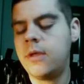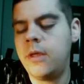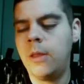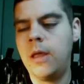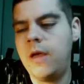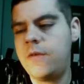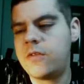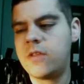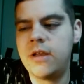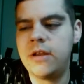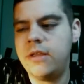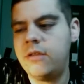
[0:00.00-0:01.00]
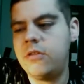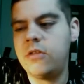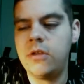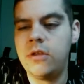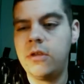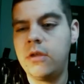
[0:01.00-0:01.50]
life's not
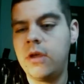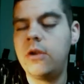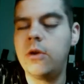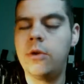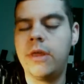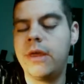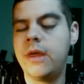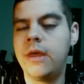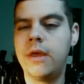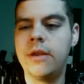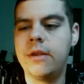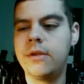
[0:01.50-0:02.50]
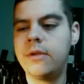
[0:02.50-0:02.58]
easy, I know that, and